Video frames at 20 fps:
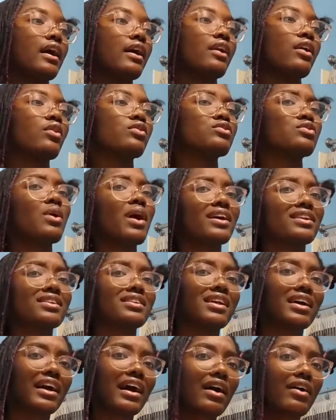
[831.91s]
And also, I had
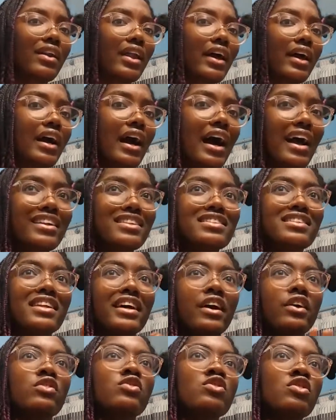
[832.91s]
to
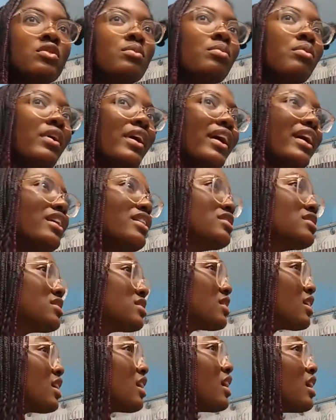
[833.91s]
take out two braids,
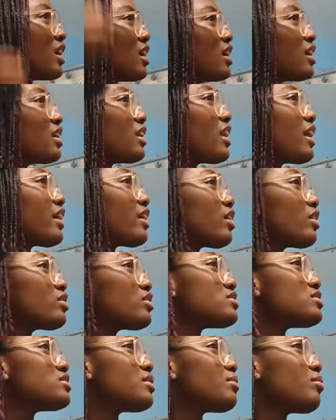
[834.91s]
like,
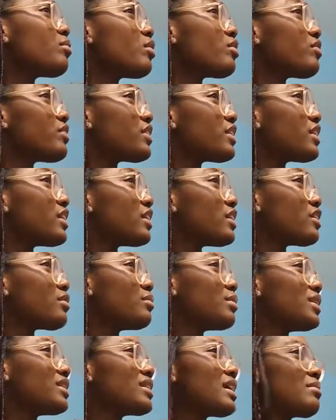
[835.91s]
somewhere over here,
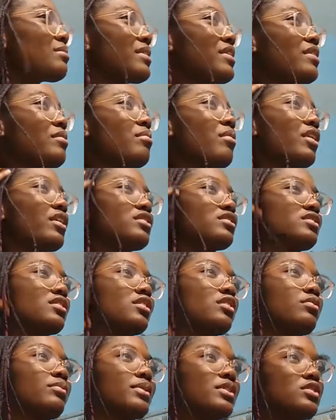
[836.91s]
because I made the parts a
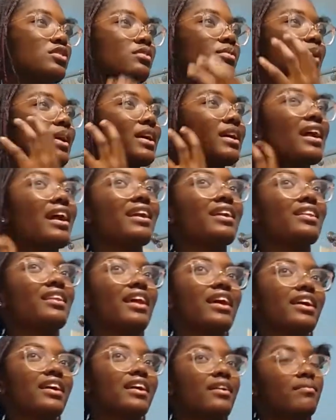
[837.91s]
little bit too big, and I didn't
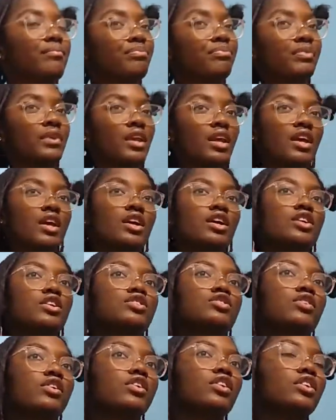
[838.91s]
like it.
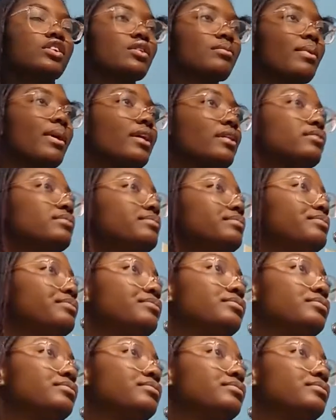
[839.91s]
So, I took them out.